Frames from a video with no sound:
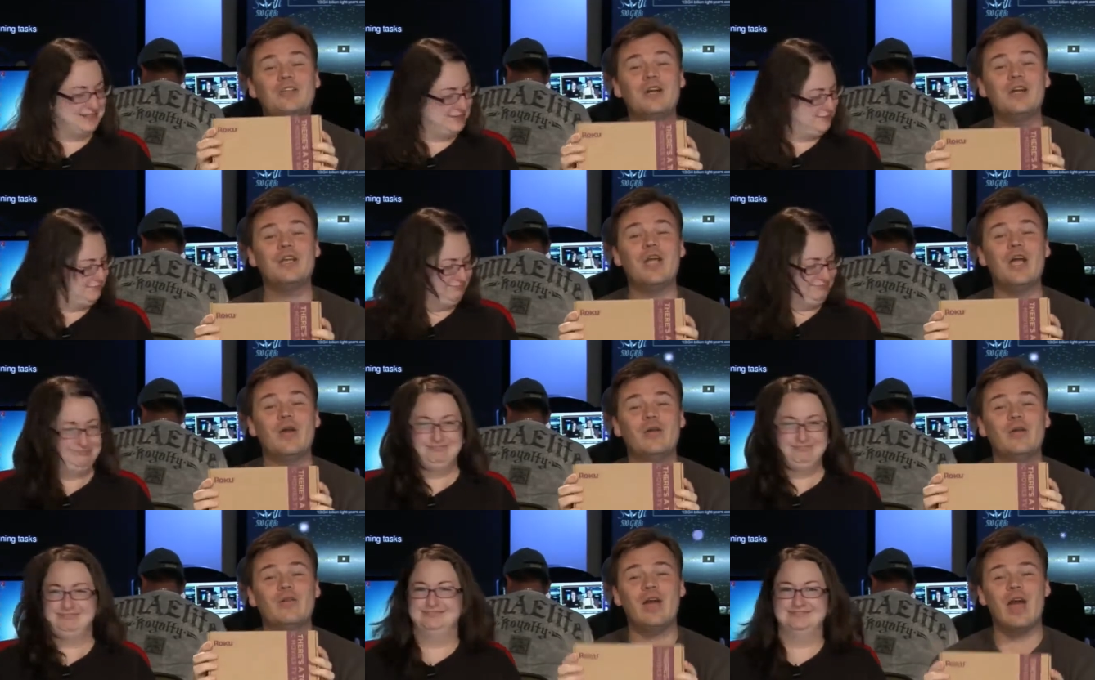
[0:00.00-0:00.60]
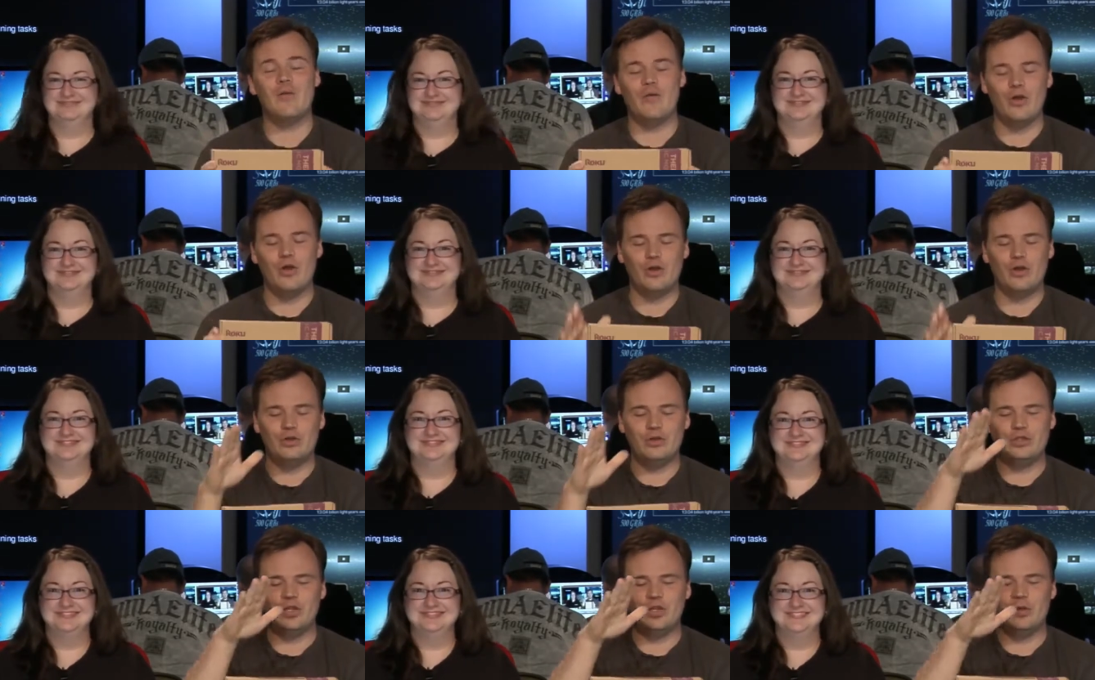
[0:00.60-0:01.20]
Speaker 1: So there you go. You've got a
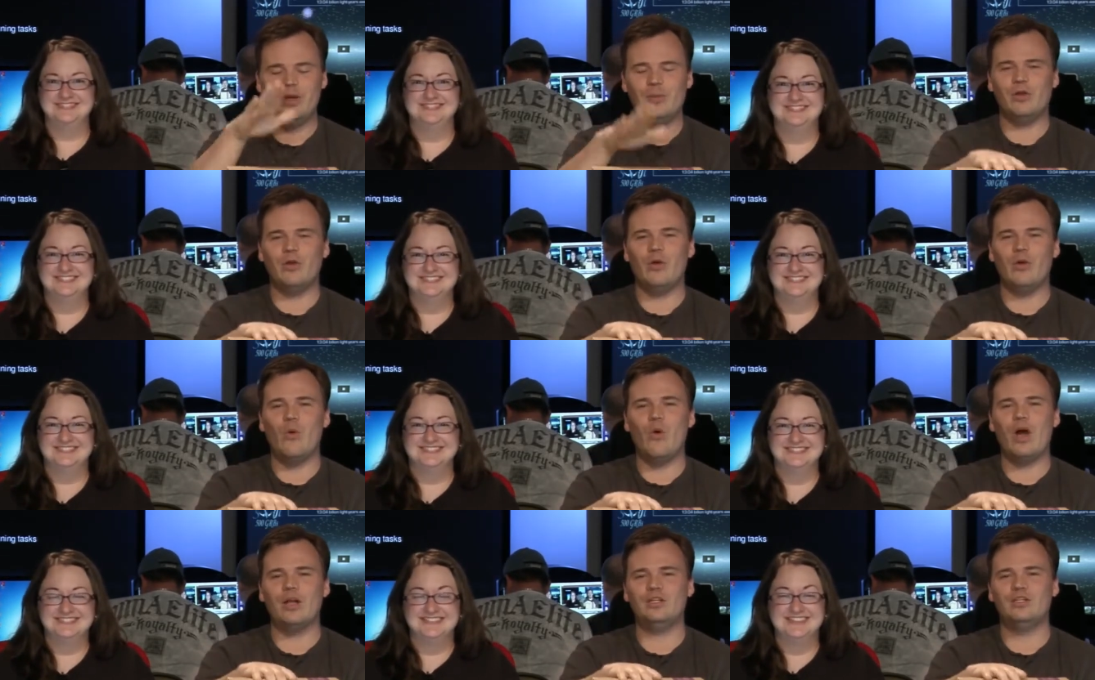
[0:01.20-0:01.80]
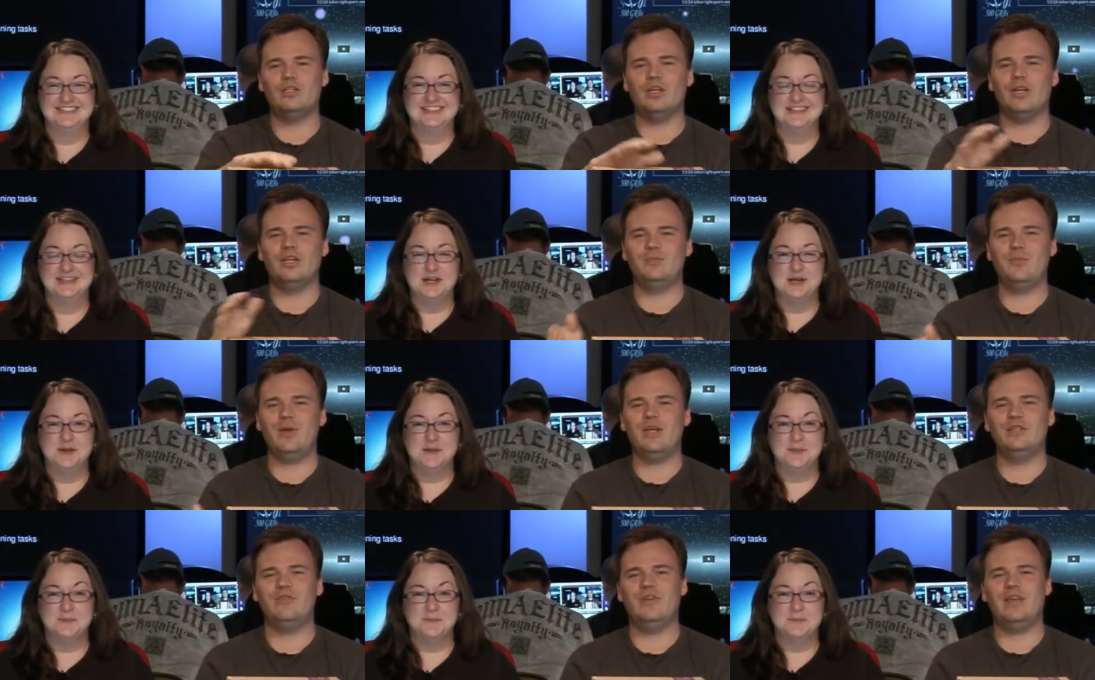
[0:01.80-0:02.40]
Roku, so you'll be able to watch a
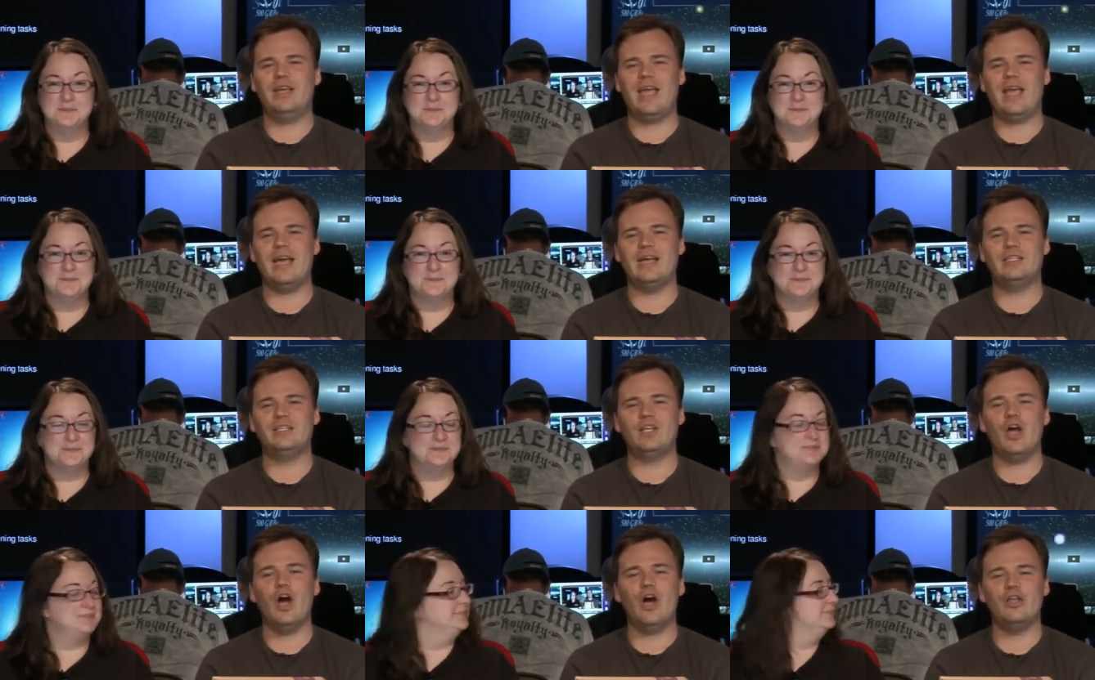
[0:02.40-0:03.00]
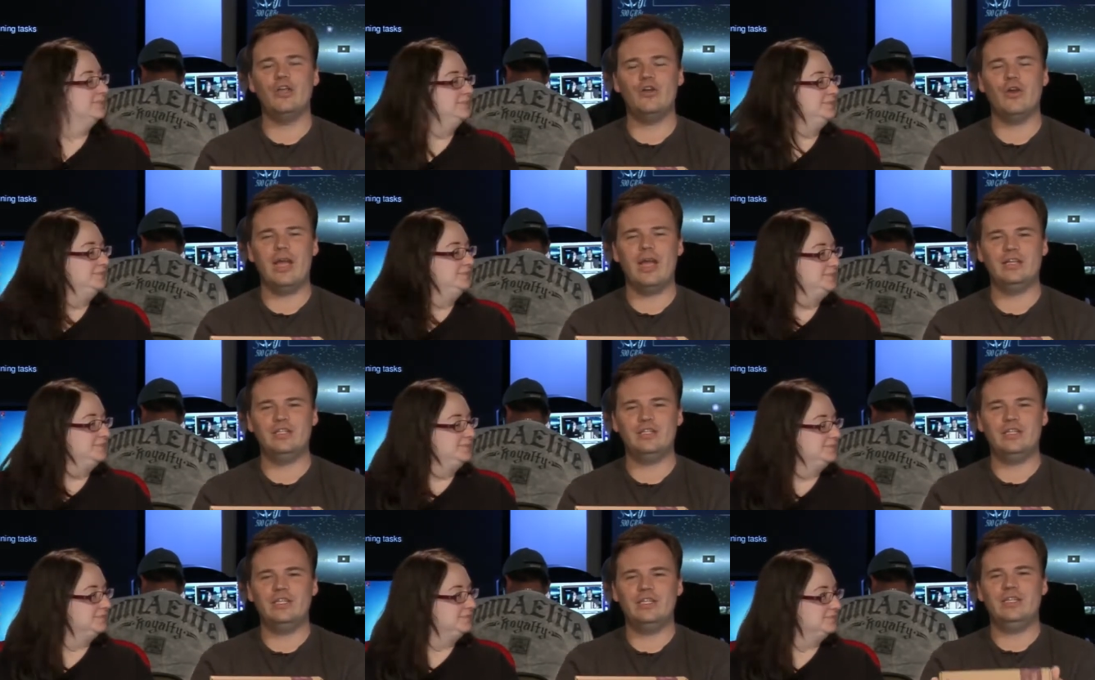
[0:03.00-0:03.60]
Space Vidcast on your
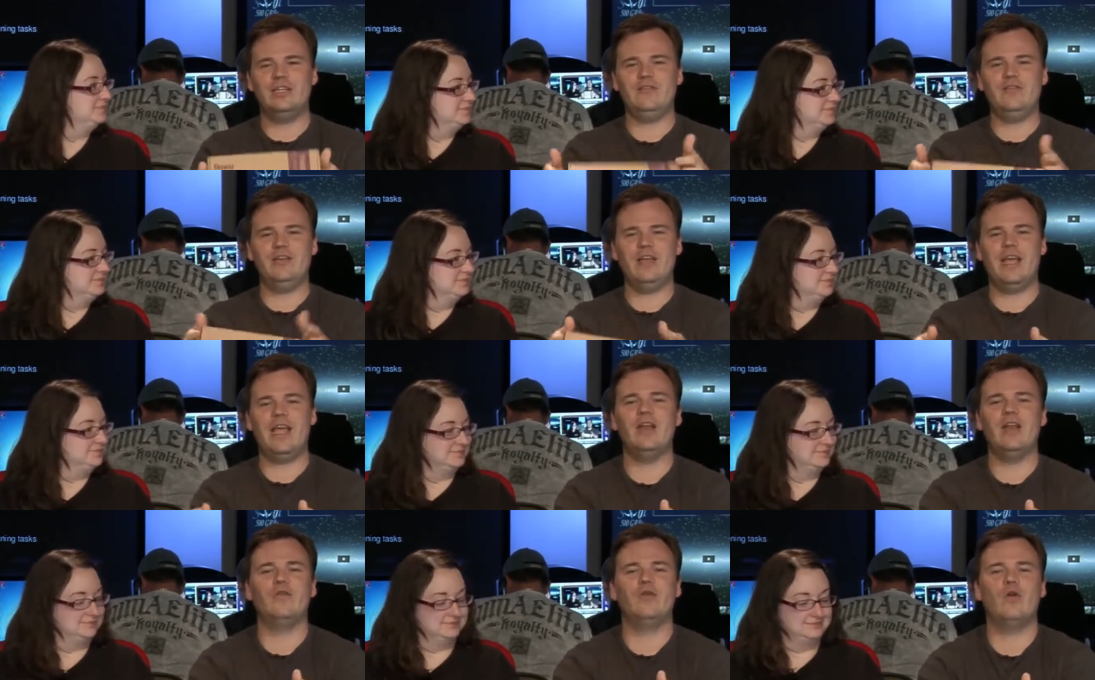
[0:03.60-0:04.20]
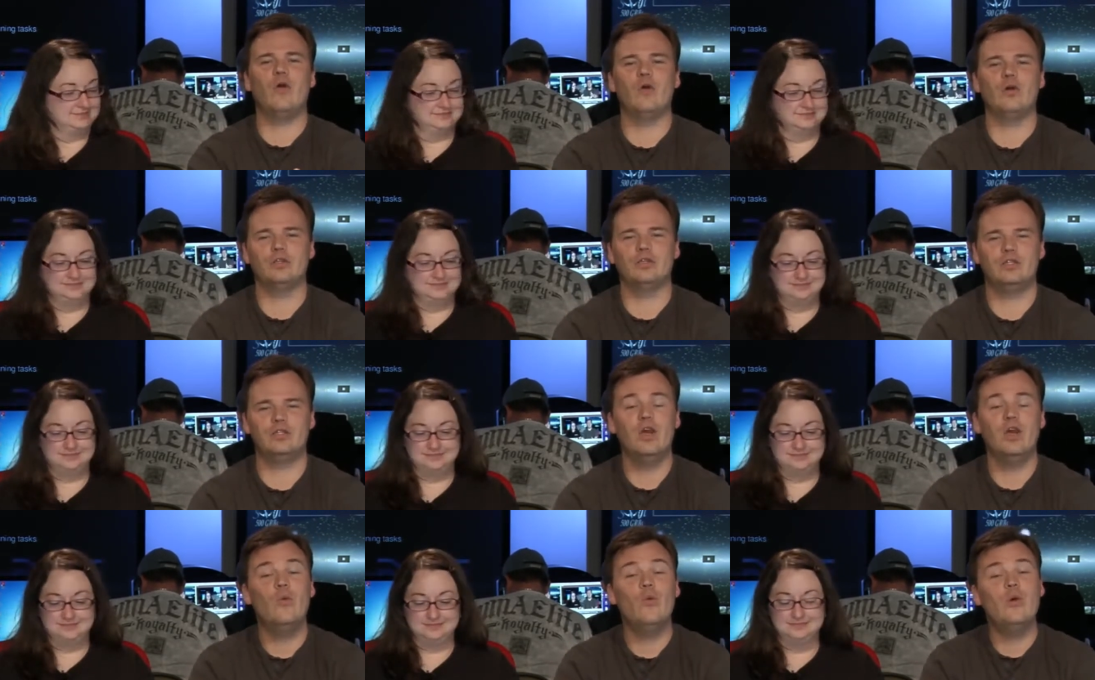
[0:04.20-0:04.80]
HD TV. And of
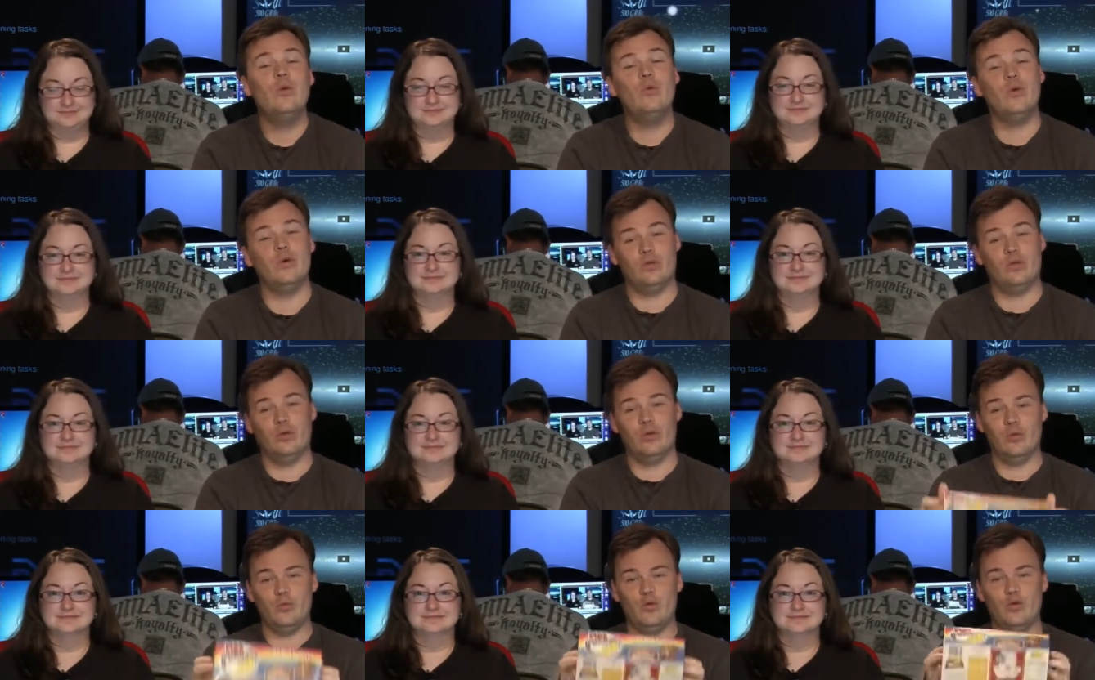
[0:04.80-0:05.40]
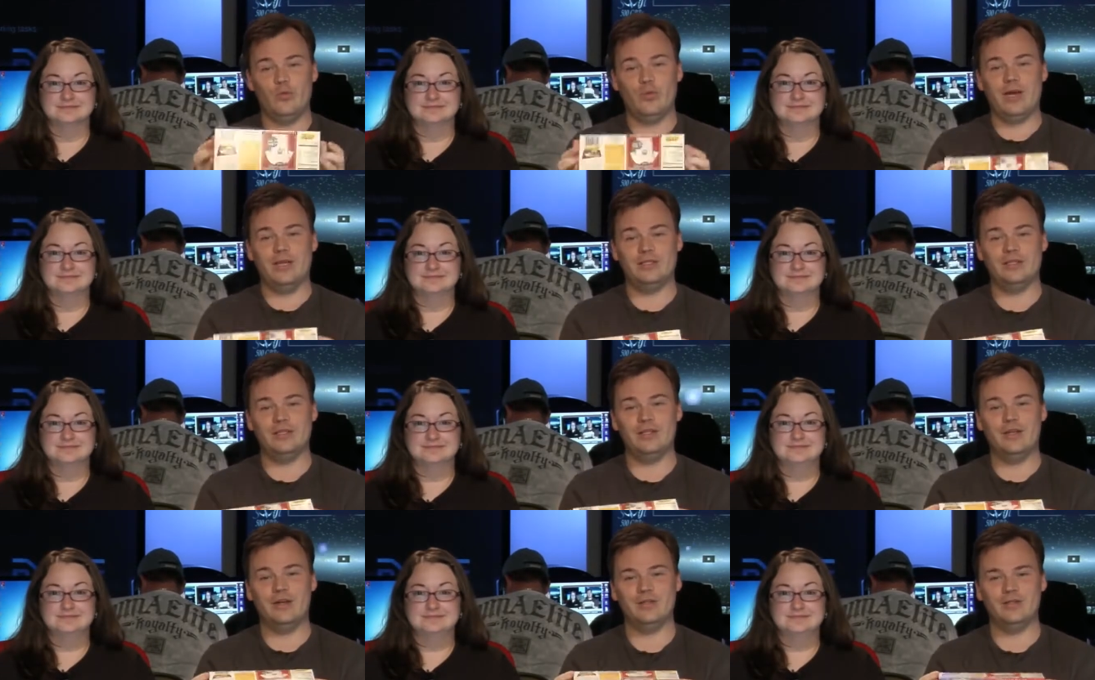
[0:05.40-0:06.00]
course, we will throw the moon
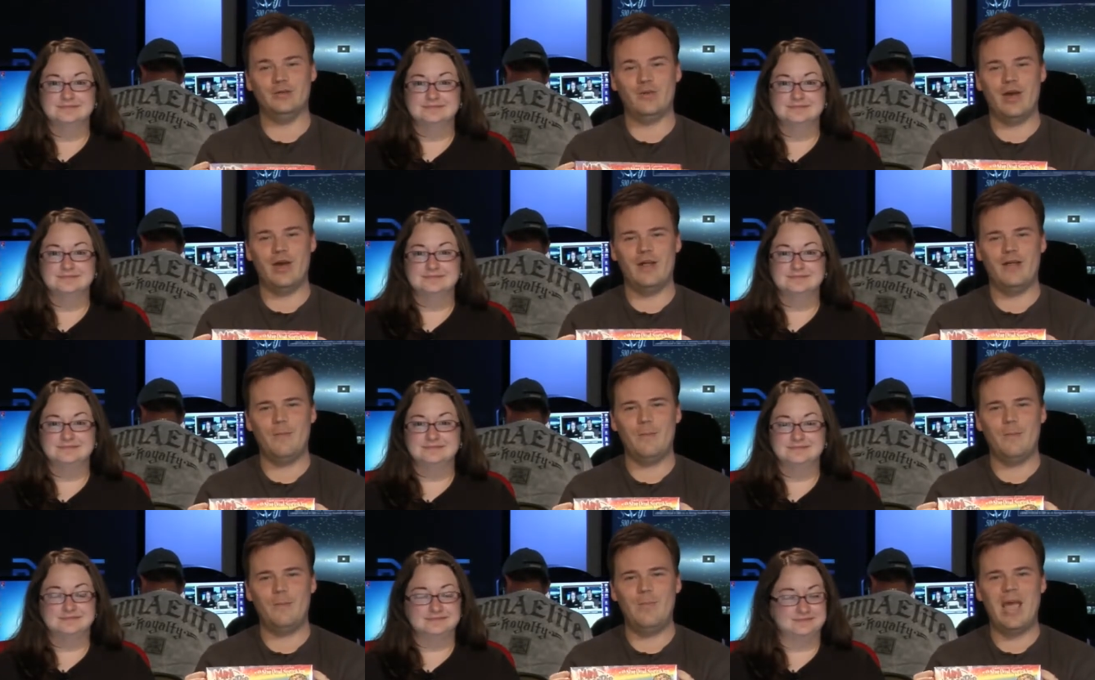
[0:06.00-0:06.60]
pies in there as well.